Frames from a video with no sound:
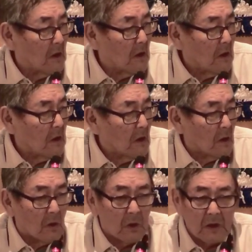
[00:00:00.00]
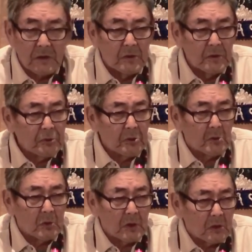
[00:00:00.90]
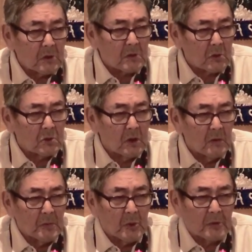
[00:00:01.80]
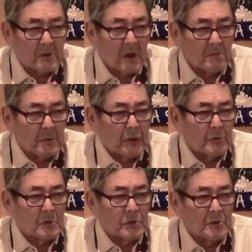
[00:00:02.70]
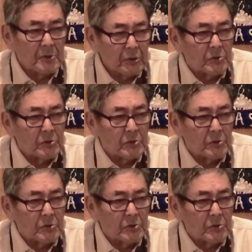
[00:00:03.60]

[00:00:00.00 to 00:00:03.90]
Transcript: Oh, we grew up on rabbits. We used to use